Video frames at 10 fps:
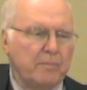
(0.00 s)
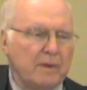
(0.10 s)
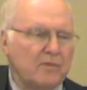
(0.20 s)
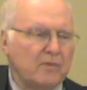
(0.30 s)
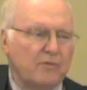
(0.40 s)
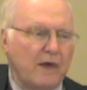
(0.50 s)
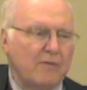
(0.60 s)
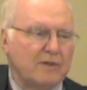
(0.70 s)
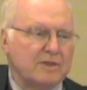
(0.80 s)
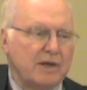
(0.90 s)
his
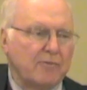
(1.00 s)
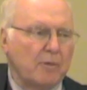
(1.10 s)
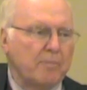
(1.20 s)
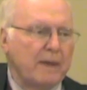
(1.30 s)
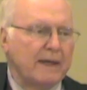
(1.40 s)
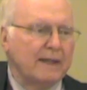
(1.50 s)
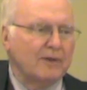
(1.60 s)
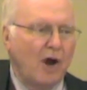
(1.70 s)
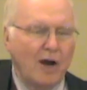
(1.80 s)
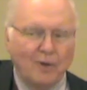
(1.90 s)
favorite general, Benedict
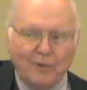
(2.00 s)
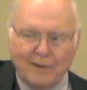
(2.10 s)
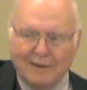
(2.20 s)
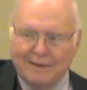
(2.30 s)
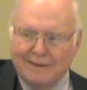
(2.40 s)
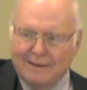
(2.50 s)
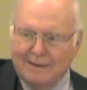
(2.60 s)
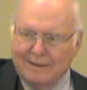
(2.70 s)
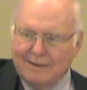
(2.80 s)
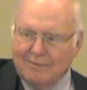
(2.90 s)
Arnold,
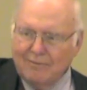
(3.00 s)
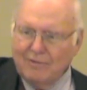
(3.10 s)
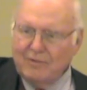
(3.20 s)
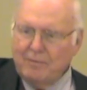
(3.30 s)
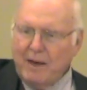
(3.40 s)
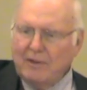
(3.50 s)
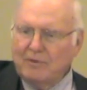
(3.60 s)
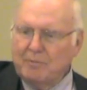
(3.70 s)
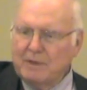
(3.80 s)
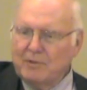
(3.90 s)
was about
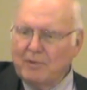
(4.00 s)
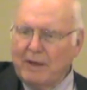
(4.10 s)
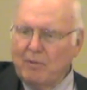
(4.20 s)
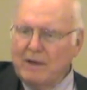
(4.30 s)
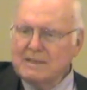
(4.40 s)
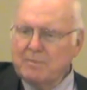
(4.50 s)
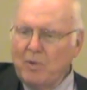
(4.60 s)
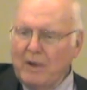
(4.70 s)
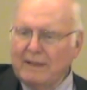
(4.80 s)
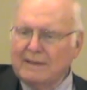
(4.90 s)
to betray West
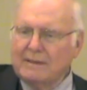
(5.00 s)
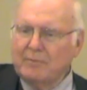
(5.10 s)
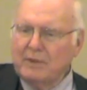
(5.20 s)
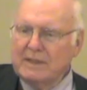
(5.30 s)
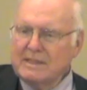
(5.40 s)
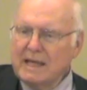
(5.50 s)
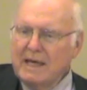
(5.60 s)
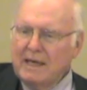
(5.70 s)
Point to the British.